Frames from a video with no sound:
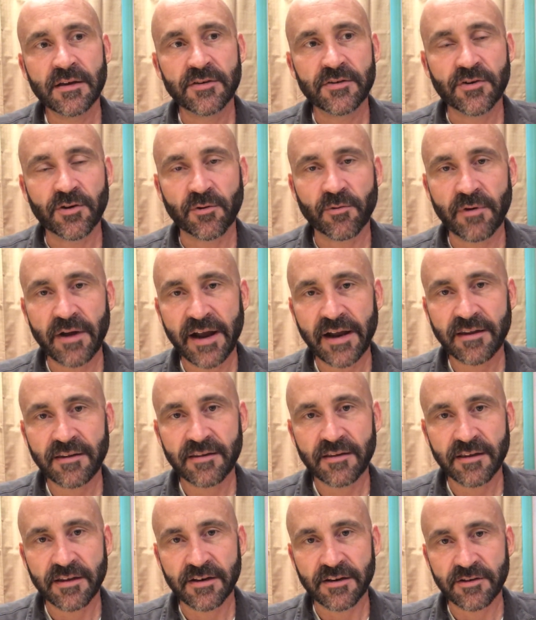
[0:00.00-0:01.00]

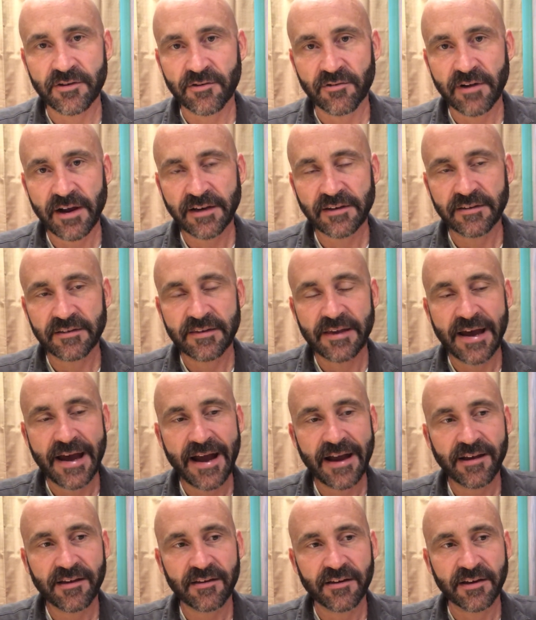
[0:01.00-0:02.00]
direct in a direct
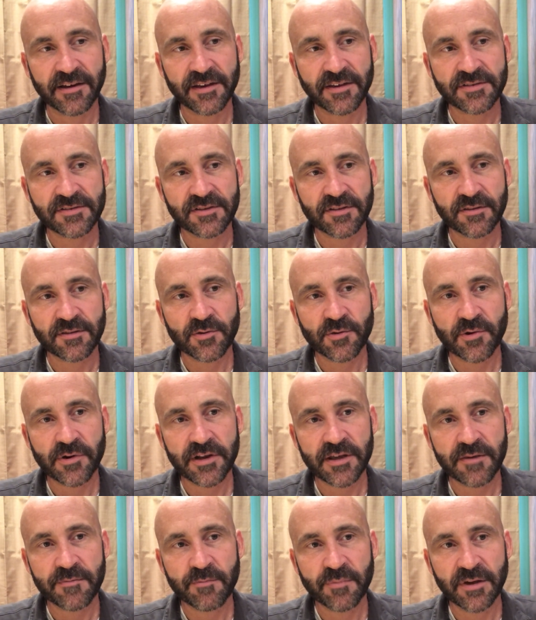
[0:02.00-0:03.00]
attack against
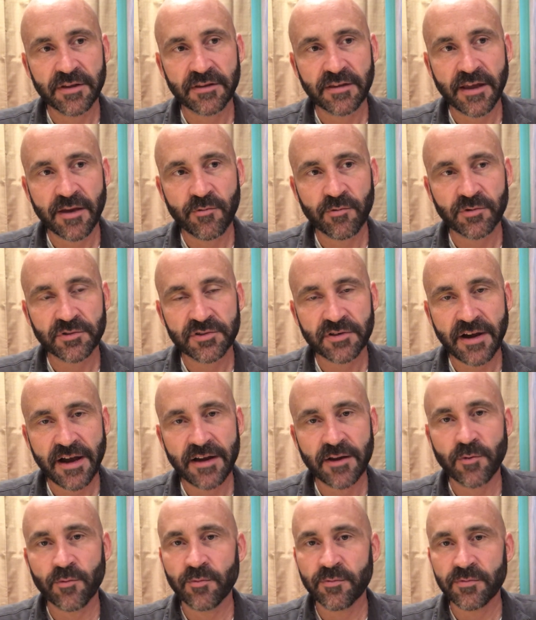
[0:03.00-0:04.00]
authority, but they will try
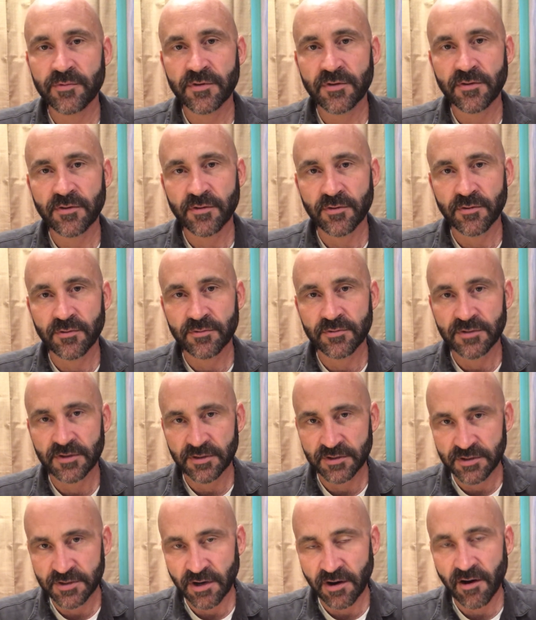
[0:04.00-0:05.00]
to through
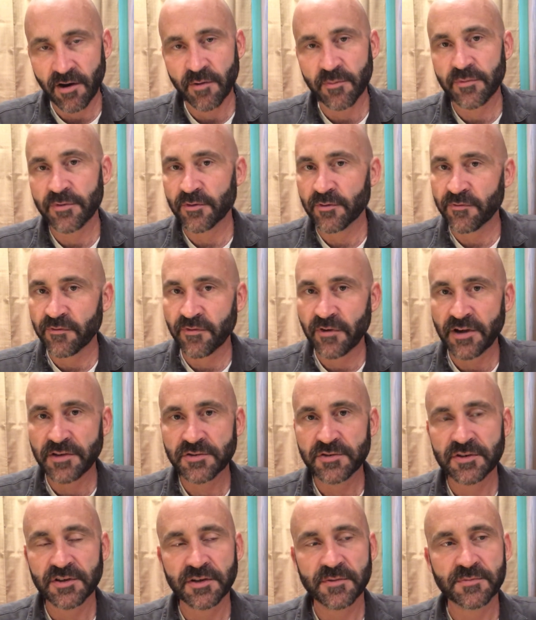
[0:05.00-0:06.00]
to charm through
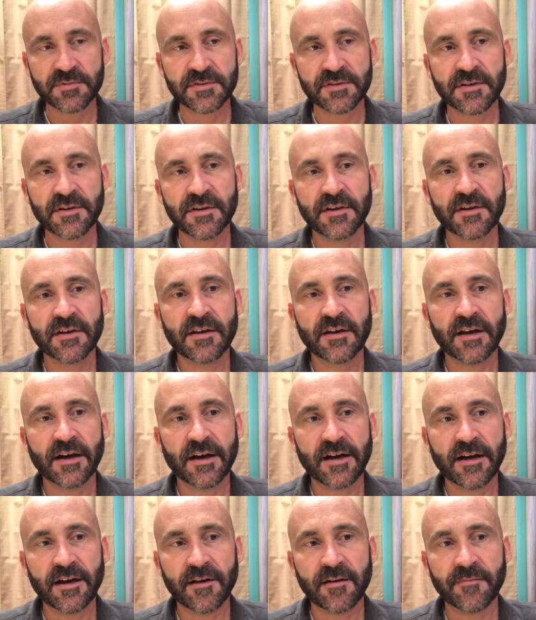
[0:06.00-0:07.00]
friendships
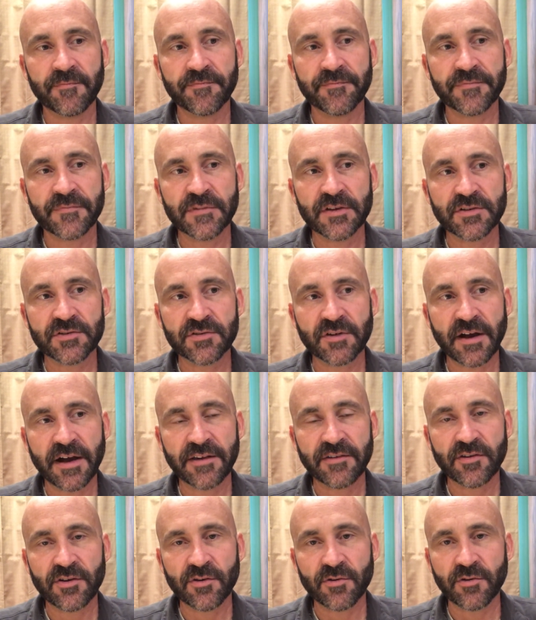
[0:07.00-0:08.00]
um, to try
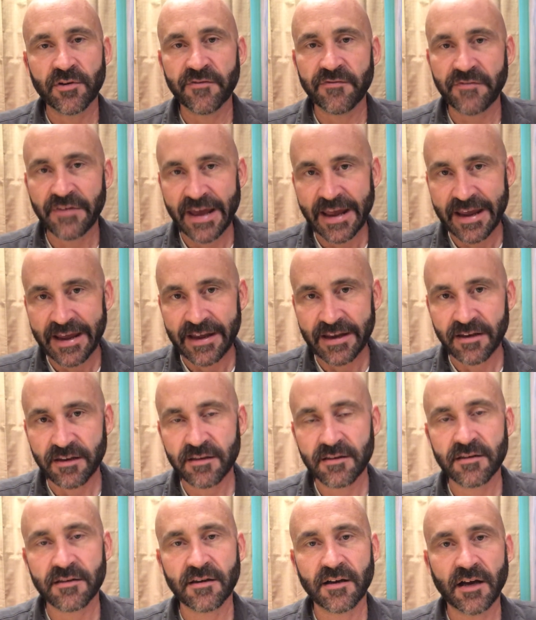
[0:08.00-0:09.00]
to evade
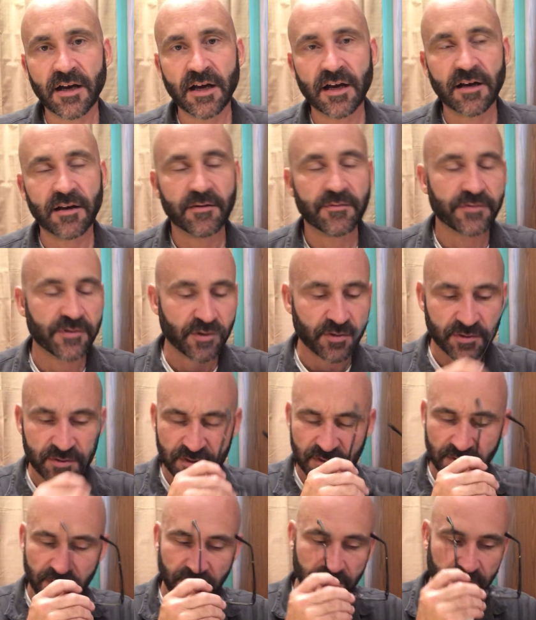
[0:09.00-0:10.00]
uh,
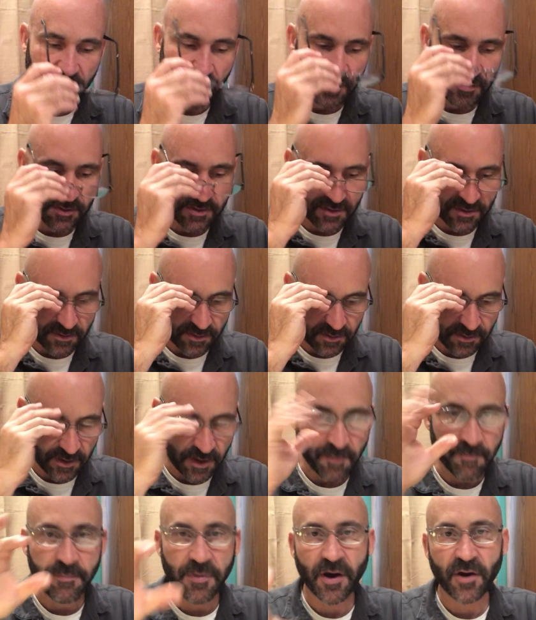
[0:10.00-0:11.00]
those those
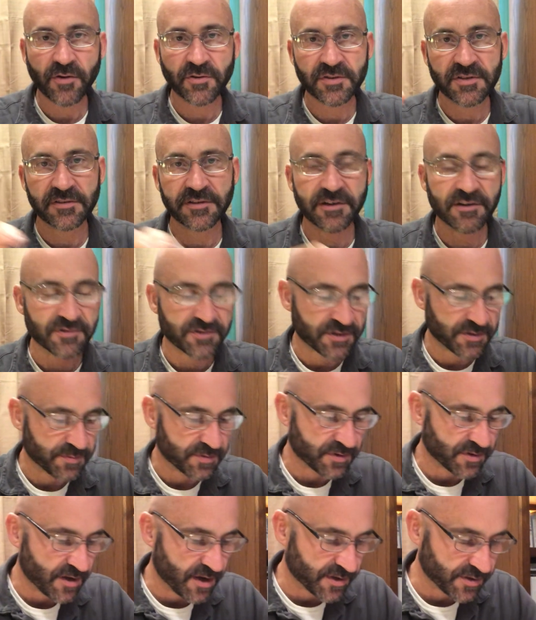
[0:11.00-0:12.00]
imposed leadership
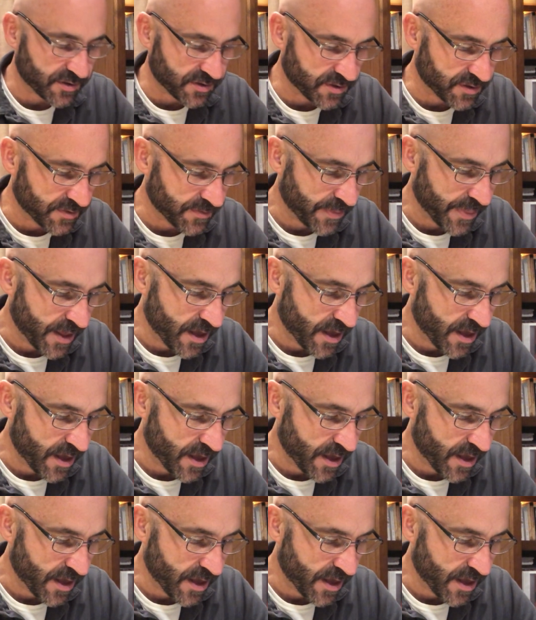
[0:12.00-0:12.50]
structures.